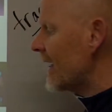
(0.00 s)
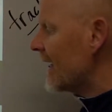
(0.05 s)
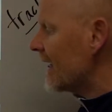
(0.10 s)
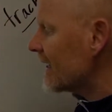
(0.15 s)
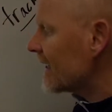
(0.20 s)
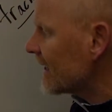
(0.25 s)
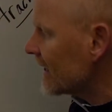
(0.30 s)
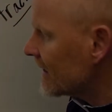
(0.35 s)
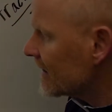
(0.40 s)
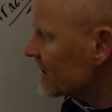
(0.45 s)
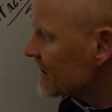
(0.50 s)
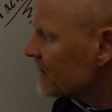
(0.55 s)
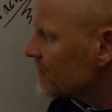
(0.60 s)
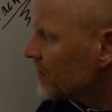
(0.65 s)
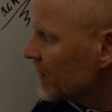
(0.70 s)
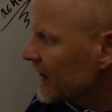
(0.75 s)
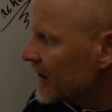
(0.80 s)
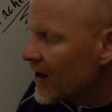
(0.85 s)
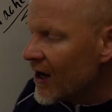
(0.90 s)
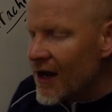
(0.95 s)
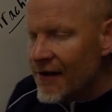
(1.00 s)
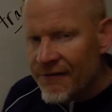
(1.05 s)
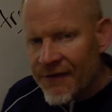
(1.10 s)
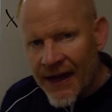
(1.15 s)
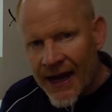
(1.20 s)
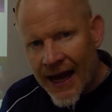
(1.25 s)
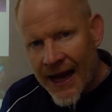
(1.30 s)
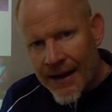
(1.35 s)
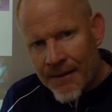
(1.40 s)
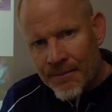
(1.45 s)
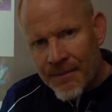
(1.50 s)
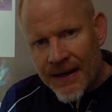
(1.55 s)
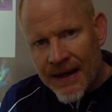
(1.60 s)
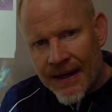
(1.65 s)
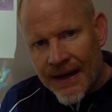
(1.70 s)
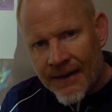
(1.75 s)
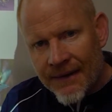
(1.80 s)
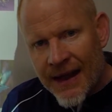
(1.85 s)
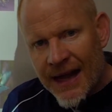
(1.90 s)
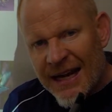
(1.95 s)
it can split off the AMP,
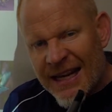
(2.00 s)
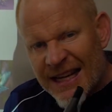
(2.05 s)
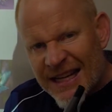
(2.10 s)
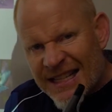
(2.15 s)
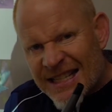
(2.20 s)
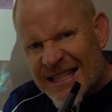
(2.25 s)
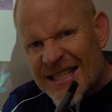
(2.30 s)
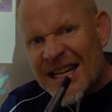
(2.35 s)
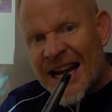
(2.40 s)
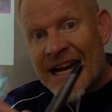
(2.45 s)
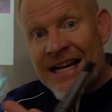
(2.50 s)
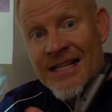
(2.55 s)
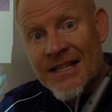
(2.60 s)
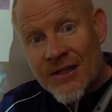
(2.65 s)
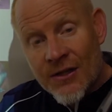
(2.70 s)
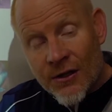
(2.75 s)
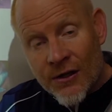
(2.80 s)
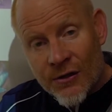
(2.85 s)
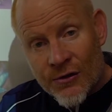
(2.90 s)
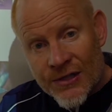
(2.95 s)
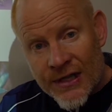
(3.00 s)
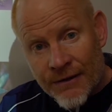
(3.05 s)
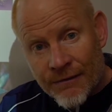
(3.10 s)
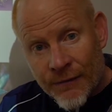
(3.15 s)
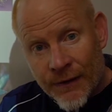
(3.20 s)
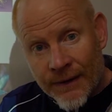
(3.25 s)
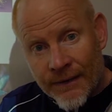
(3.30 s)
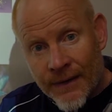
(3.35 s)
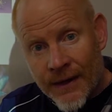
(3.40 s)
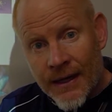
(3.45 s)
and that excites the luciferin.